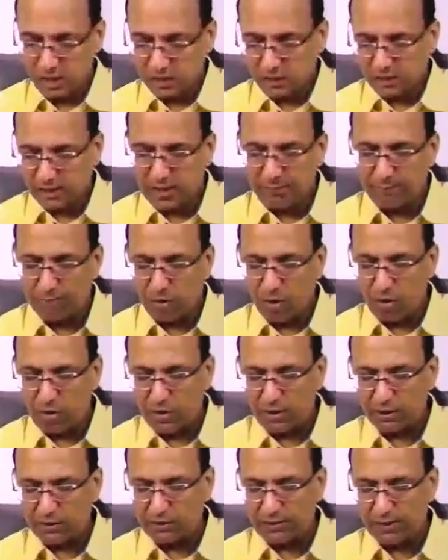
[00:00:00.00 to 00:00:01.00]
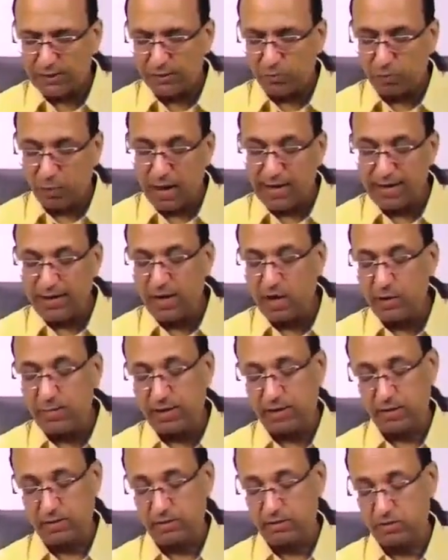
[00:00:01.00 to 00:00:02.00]
See, bronchus is wide
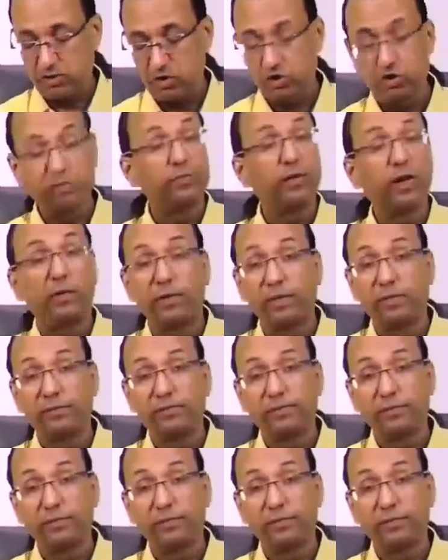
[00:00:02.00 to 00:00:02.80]
lumen, no problem.